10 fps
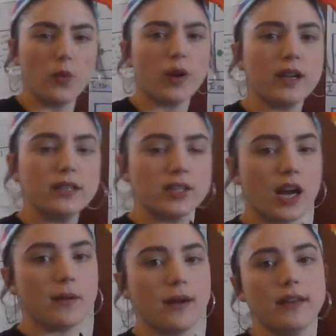We're going to
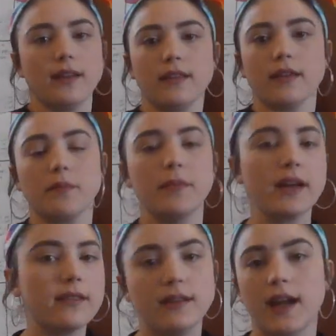talk about either
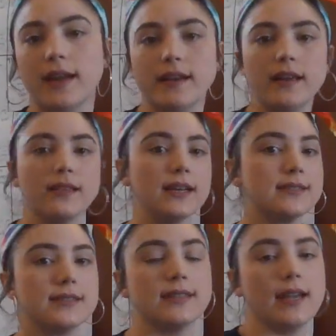bigger than 90,
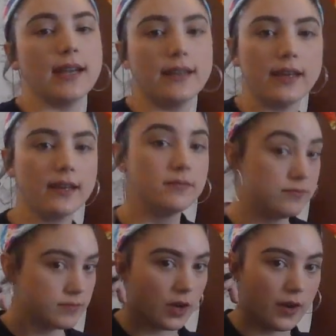less than 90.
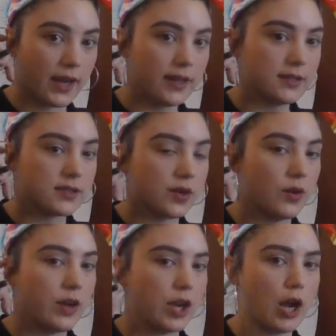Okay,
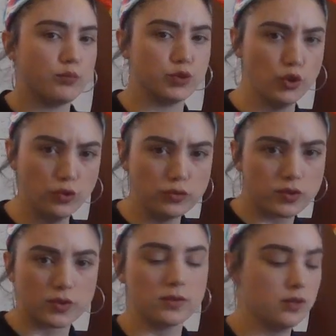so an
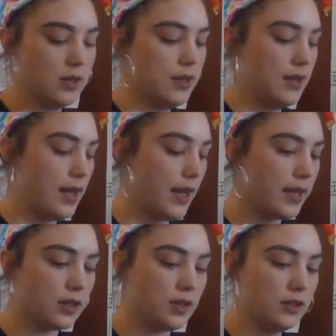obtuse
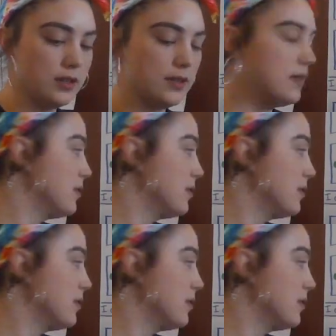angle